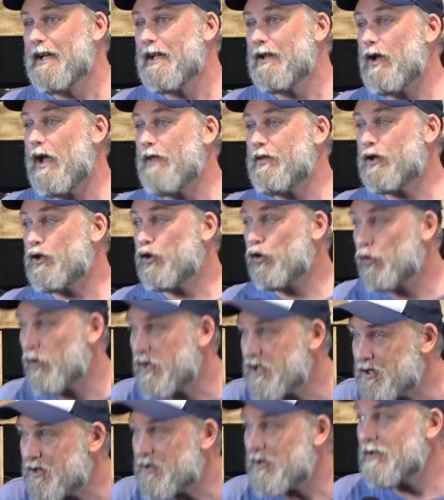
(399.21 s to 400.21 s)
Like the
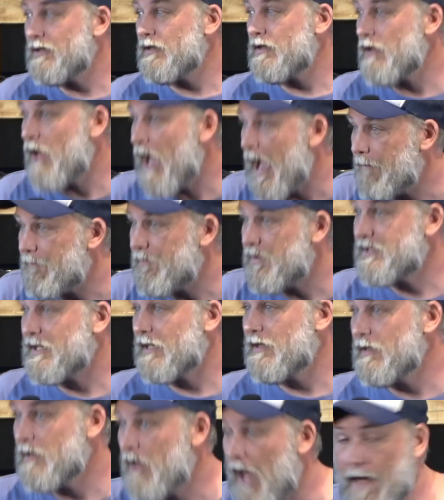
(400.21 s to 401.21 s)
Christian life is a
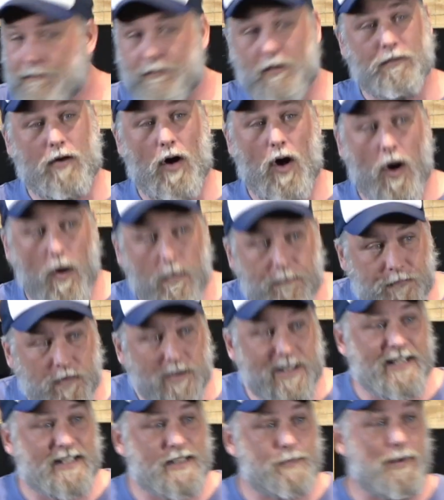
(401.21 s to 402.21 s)
life of
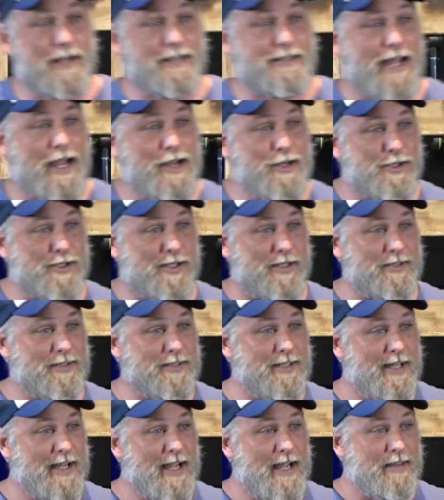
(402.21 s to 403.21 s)
hopeful
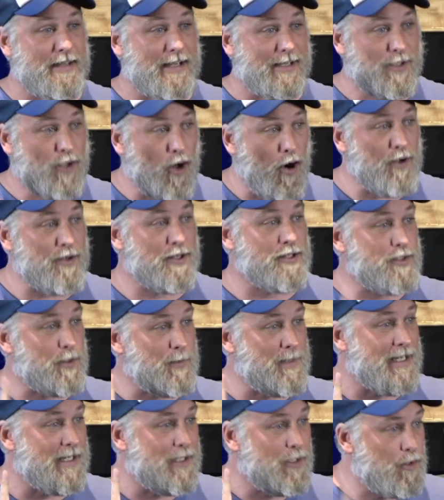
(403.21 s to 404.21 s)
expectation that God is
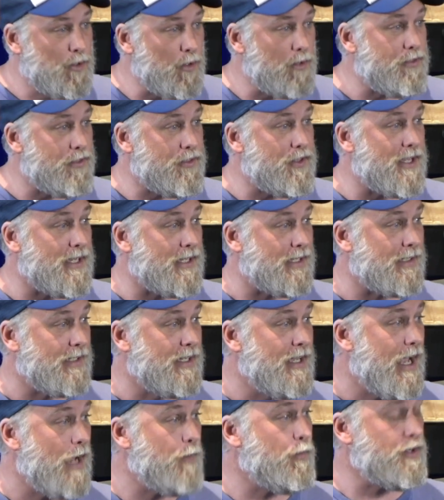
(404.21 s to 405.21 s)
doing a good thing
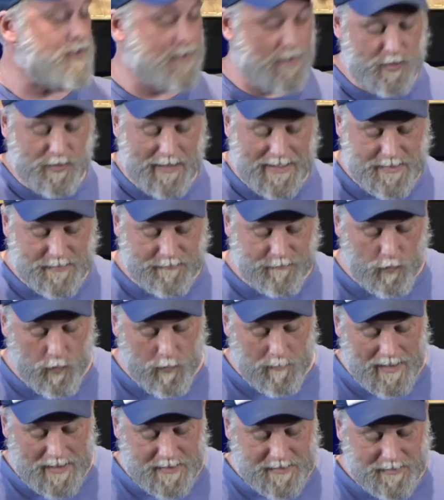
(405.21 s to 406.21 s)
and wants to
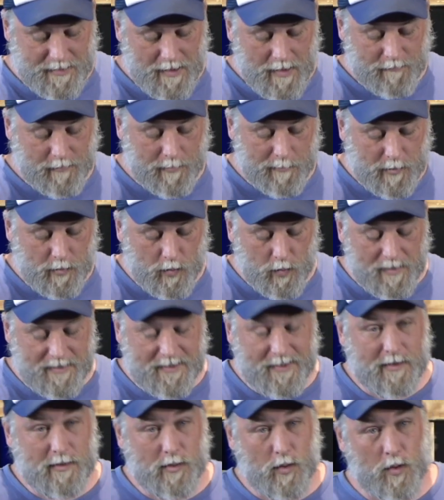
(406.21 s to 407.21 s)
transform us from glory
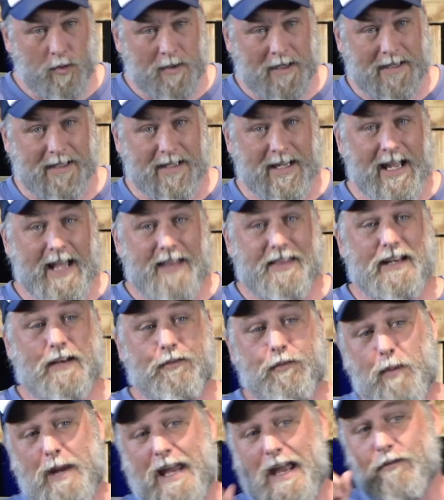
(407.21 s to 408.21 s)
to glory. That
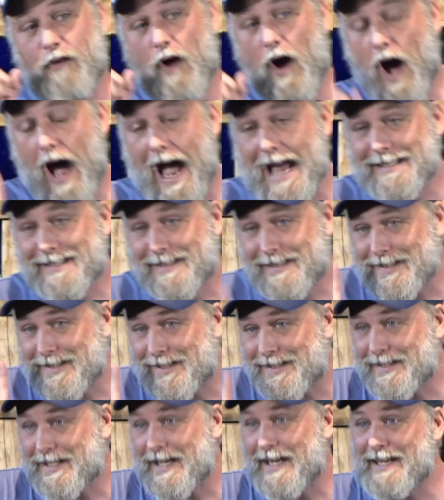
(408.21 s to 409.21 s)
if we have eyes to
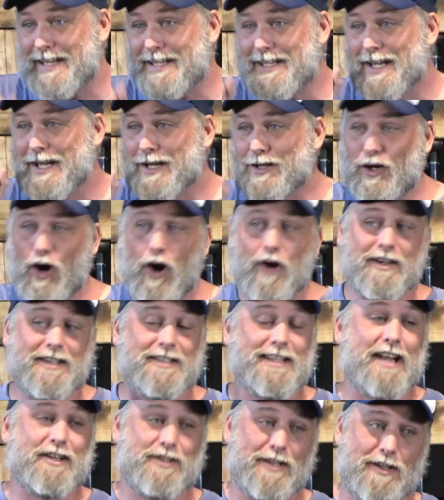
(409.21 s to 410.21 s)
see, God
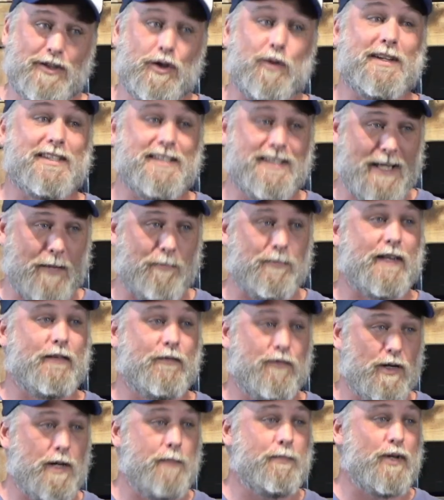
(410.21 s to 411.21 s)
is actually doing something
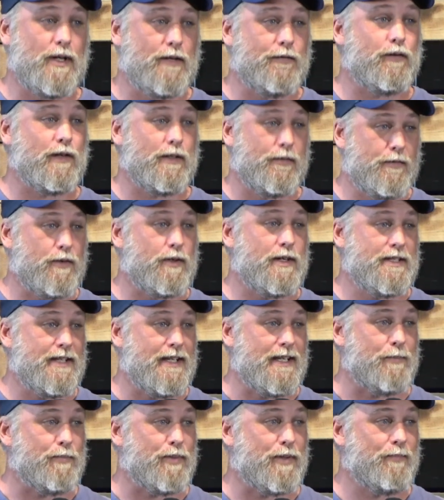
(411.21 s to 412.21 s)
very beautiful and very
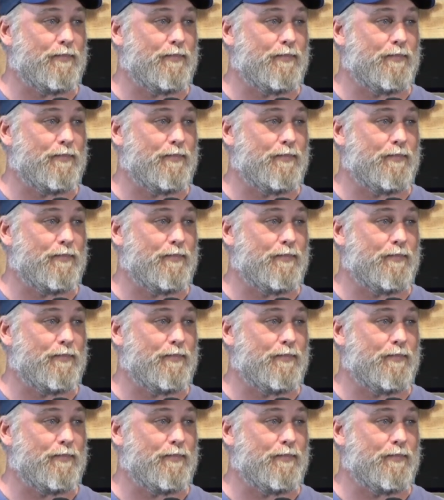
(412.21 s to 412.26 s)
deep.